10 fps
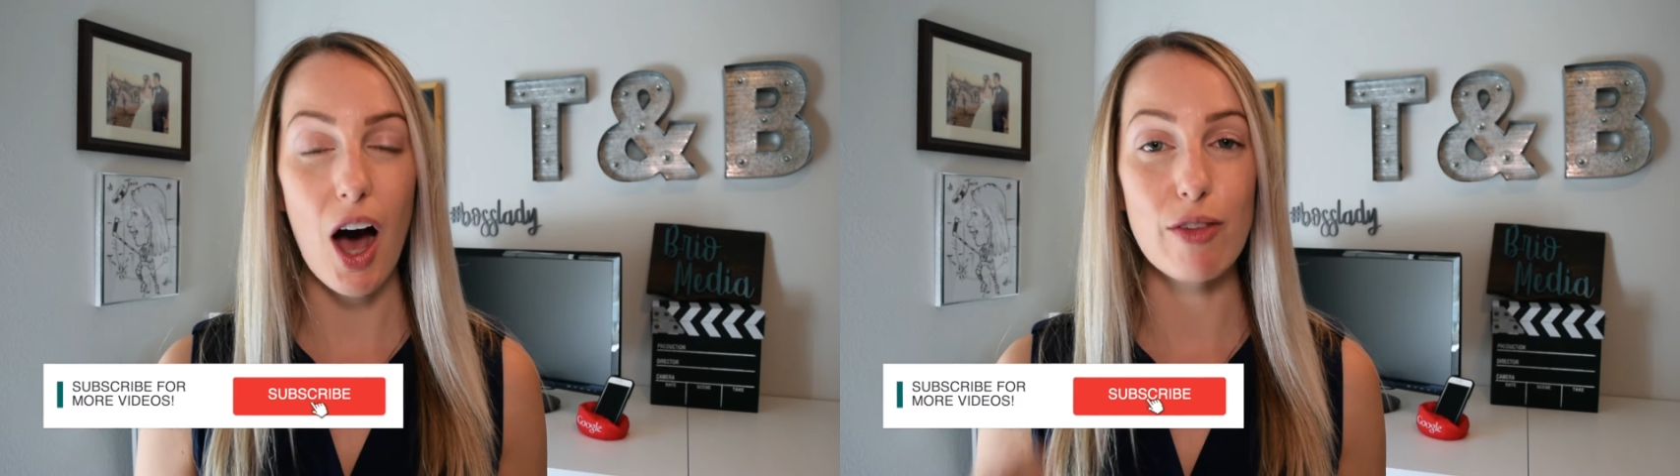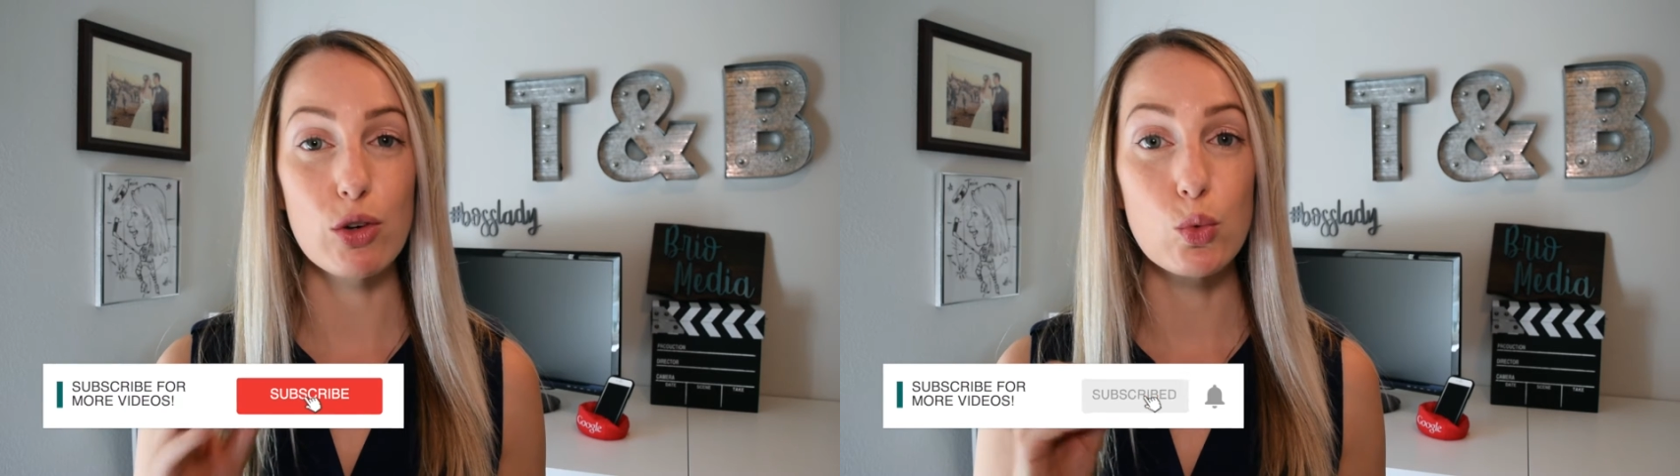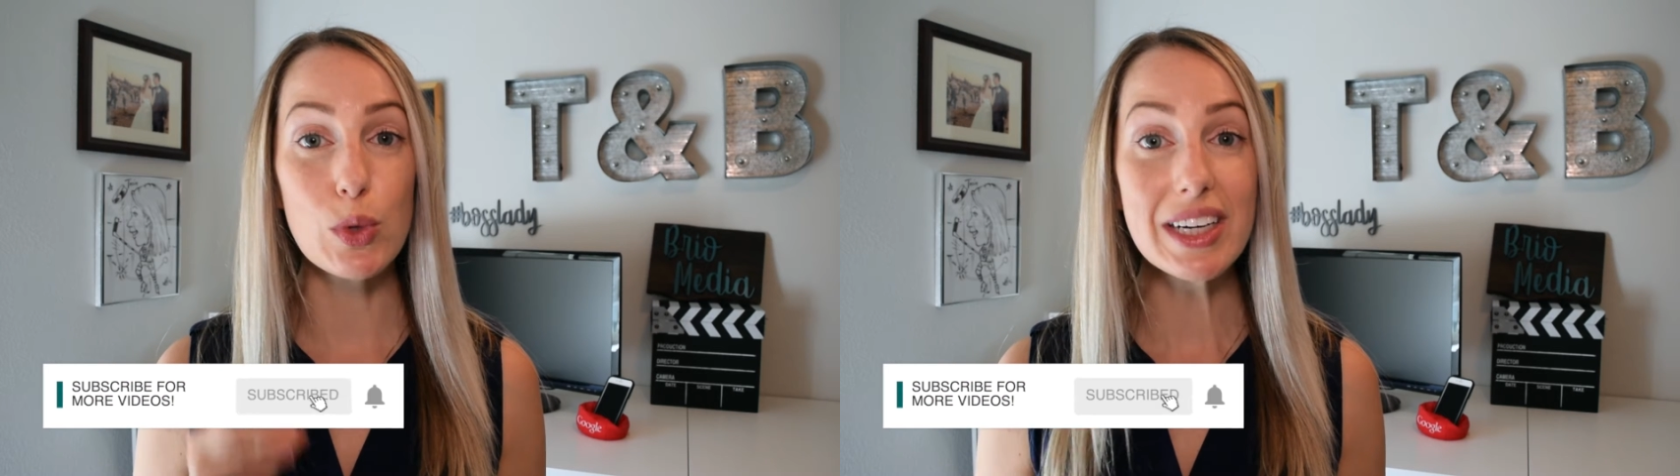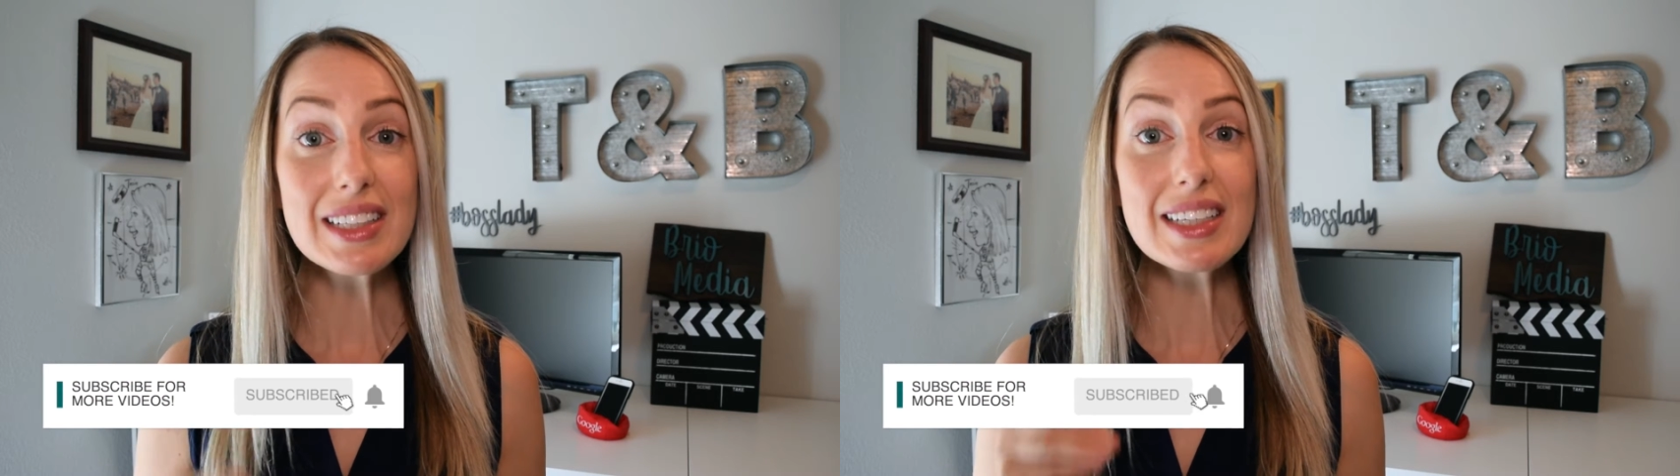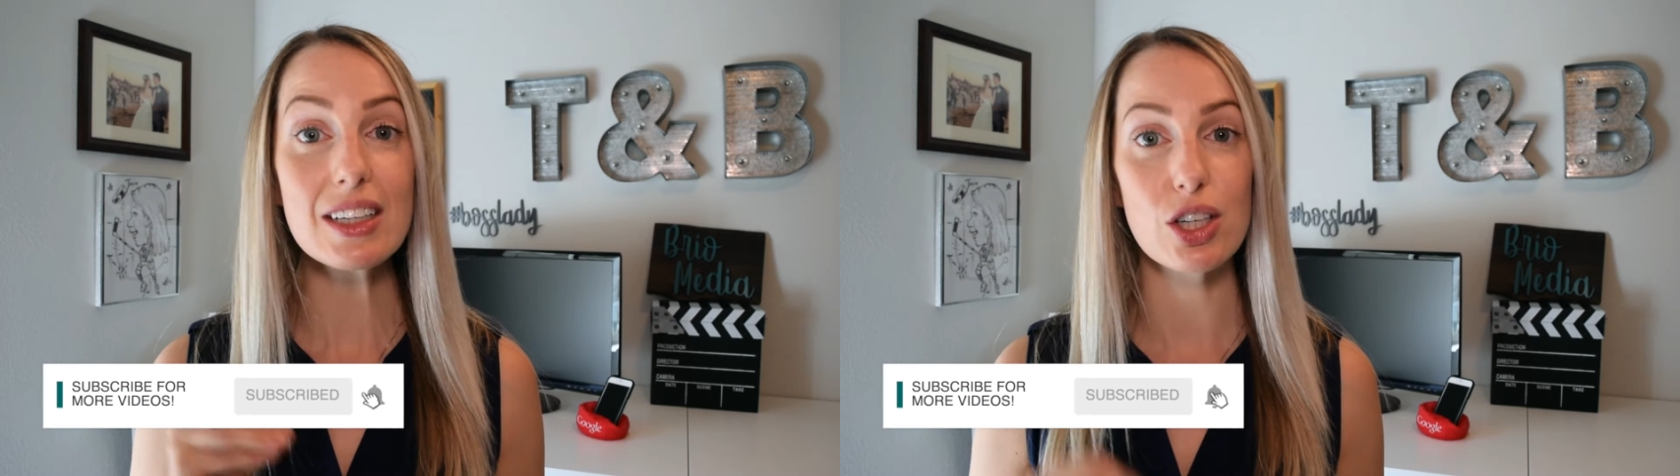of a
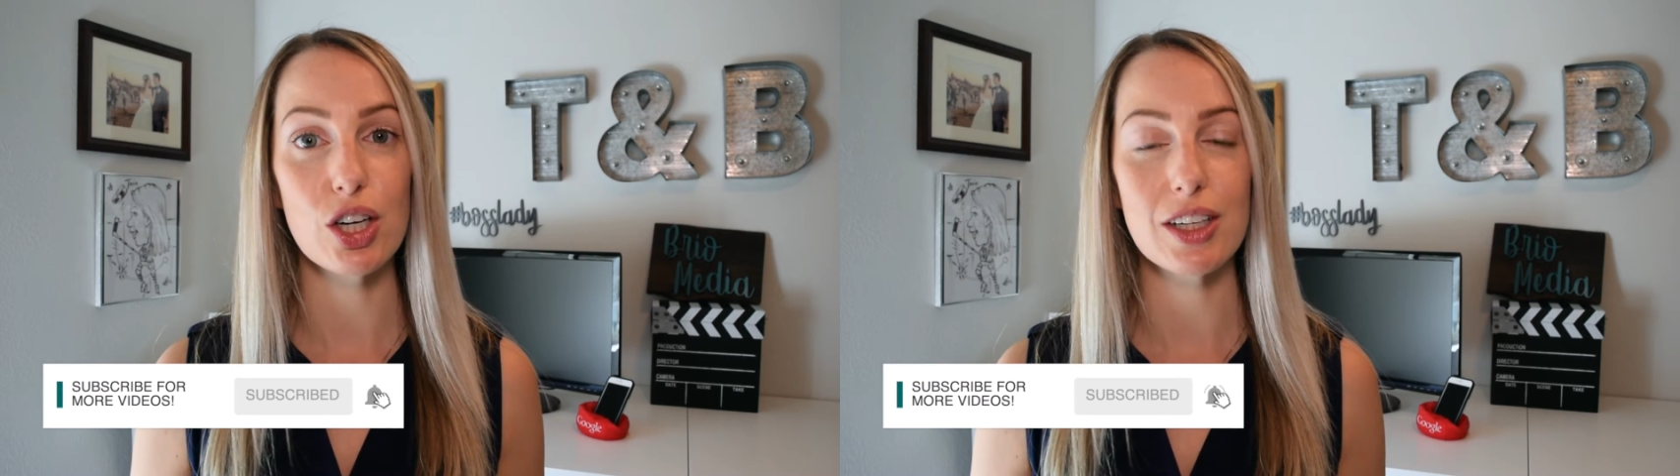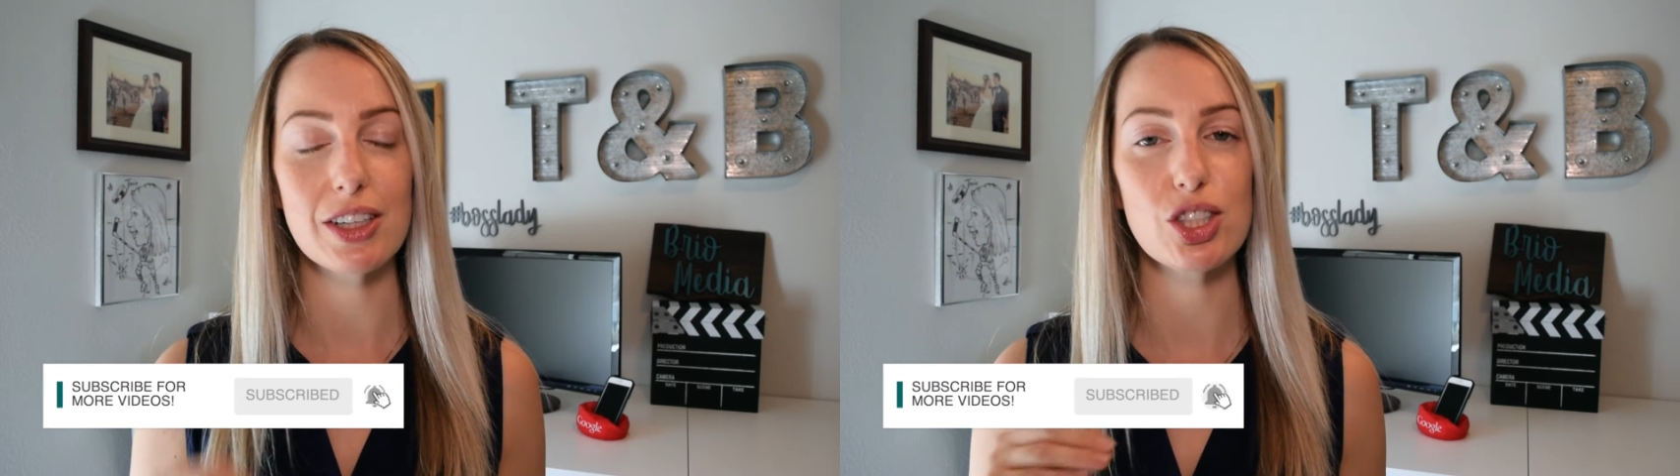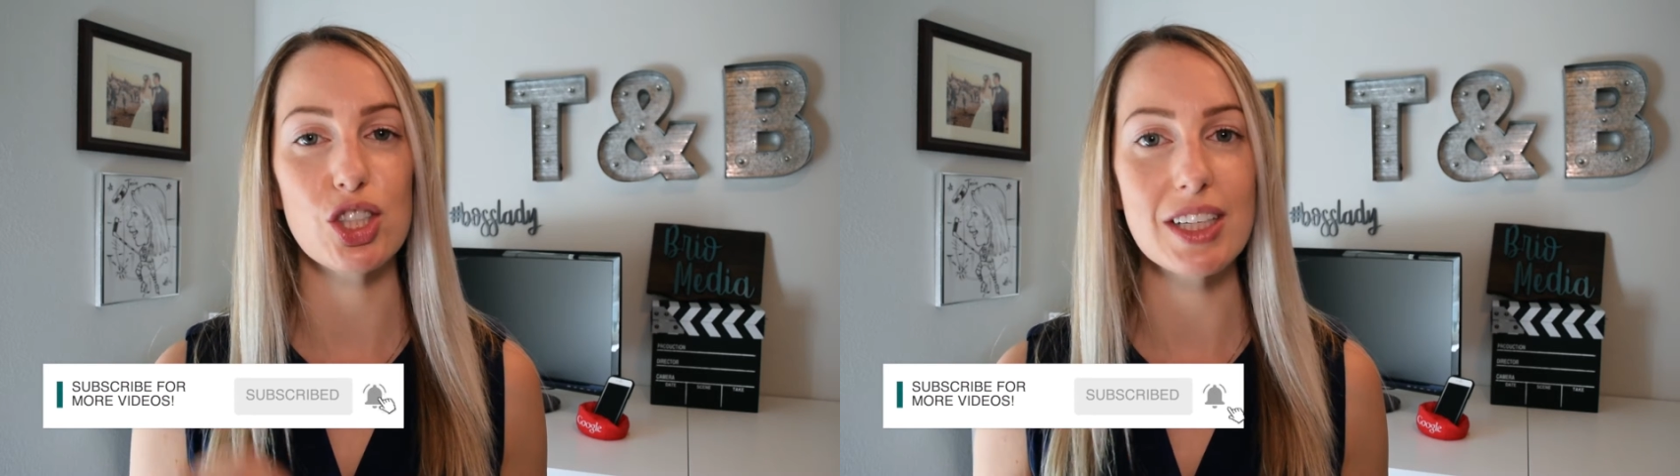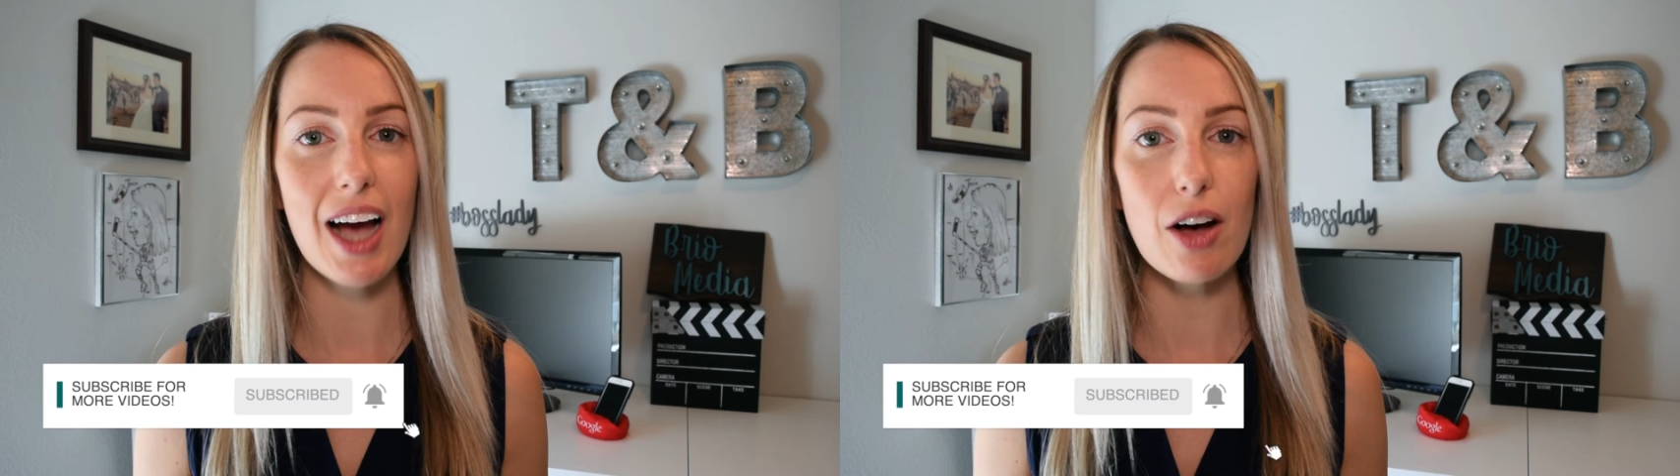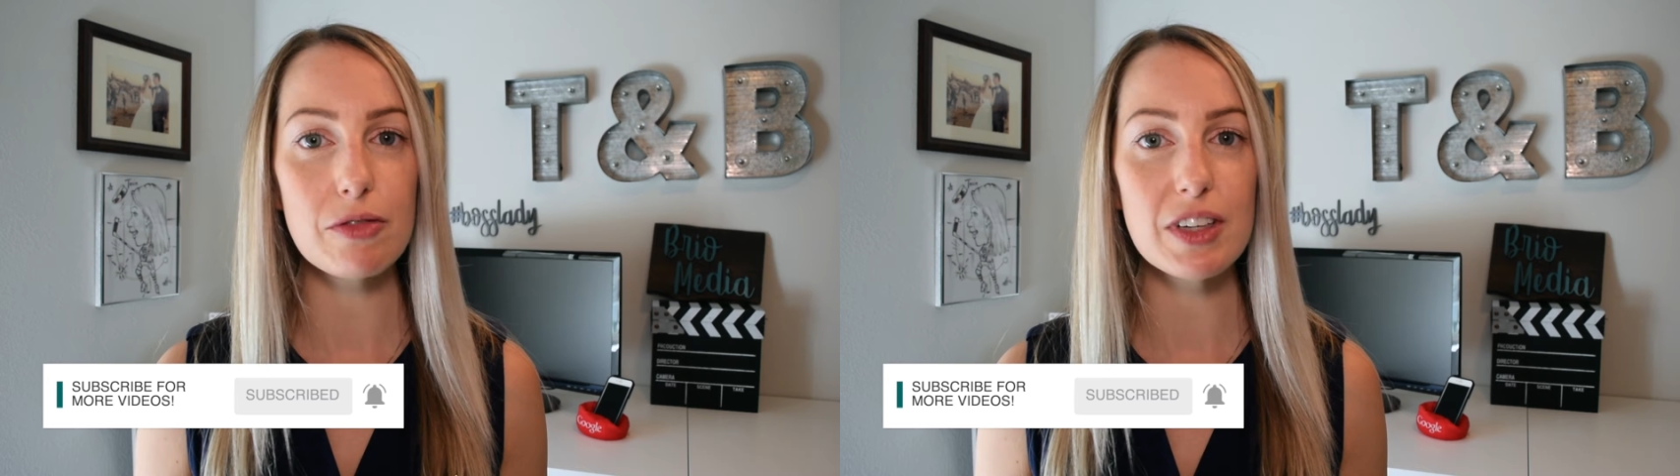really good
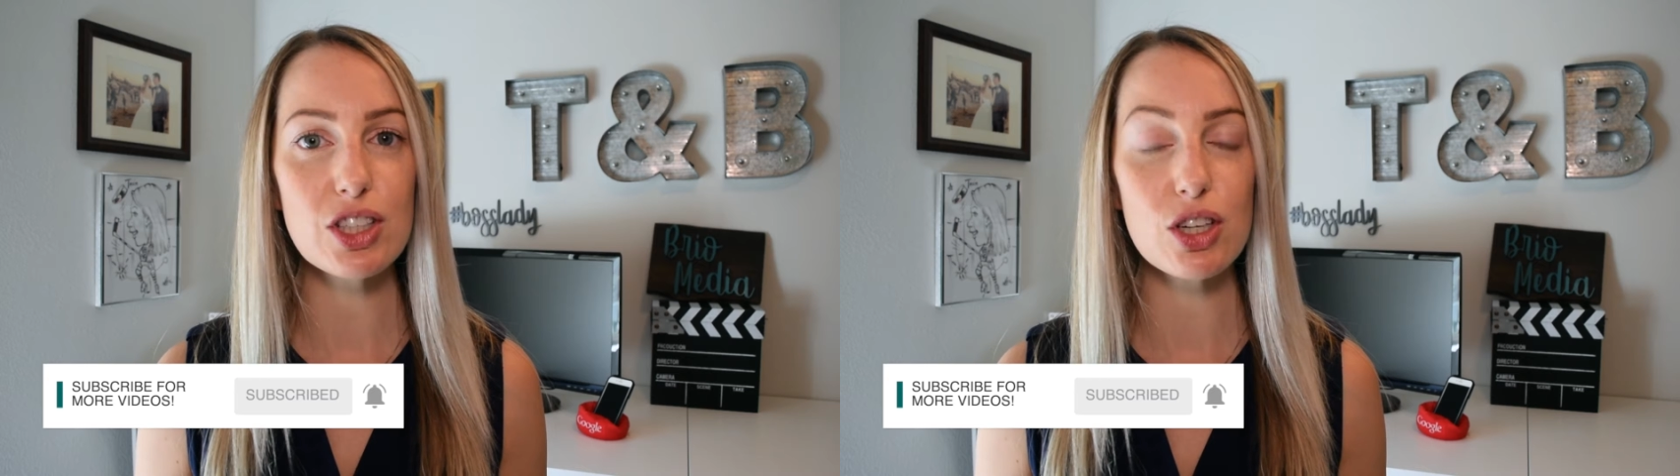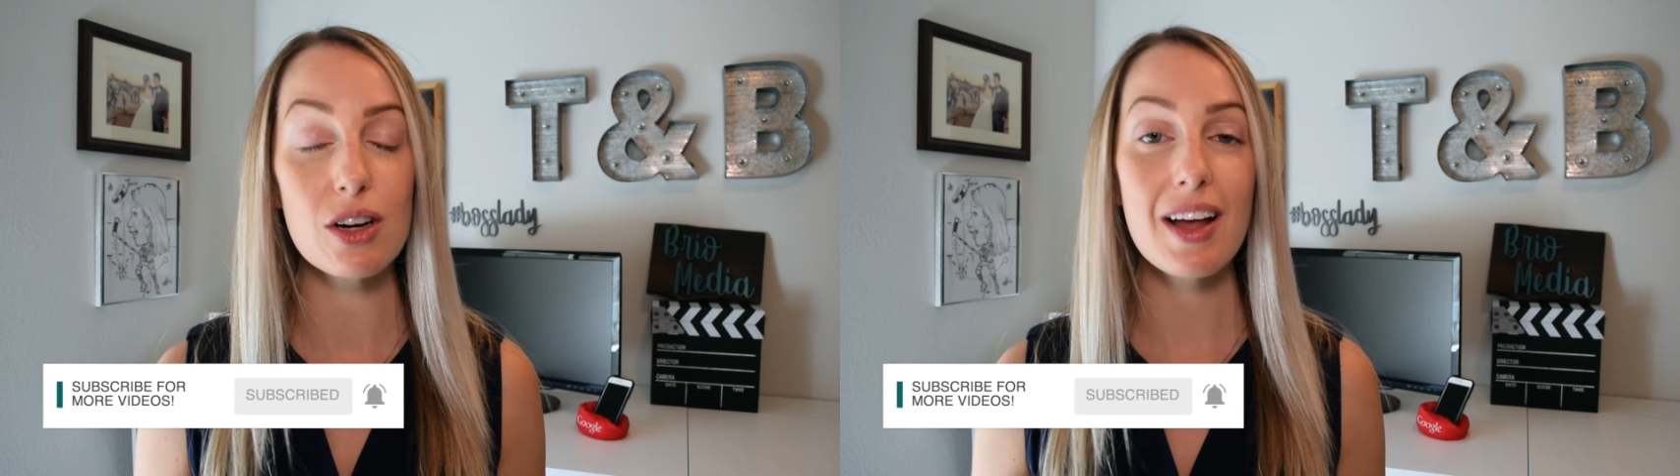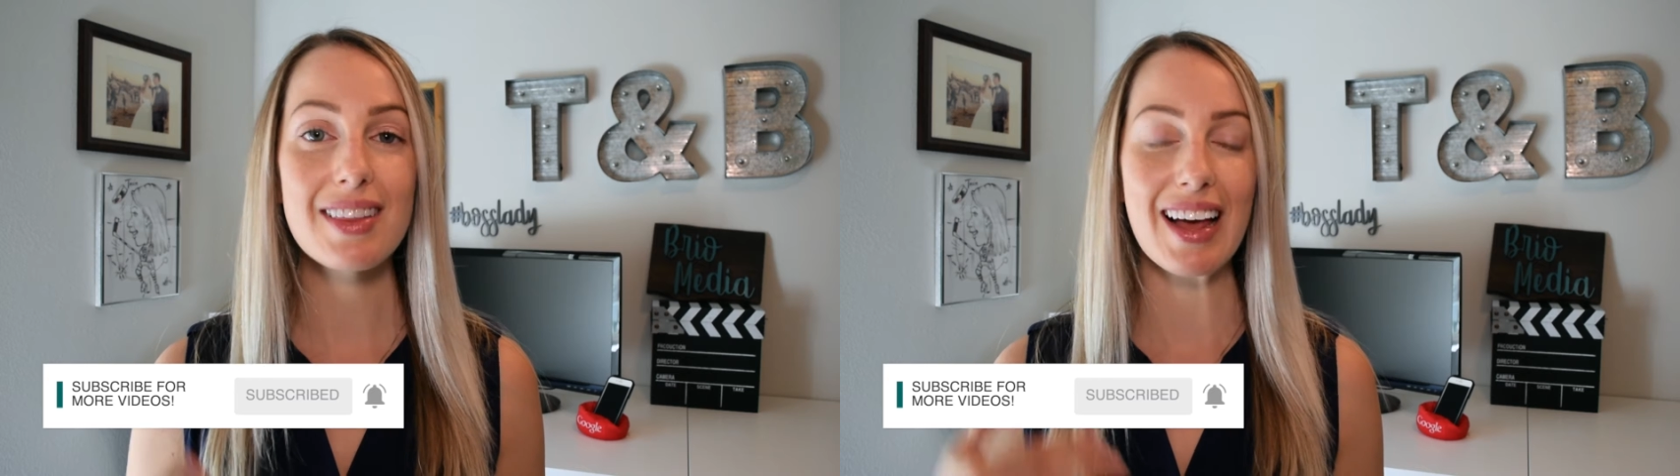GCal feature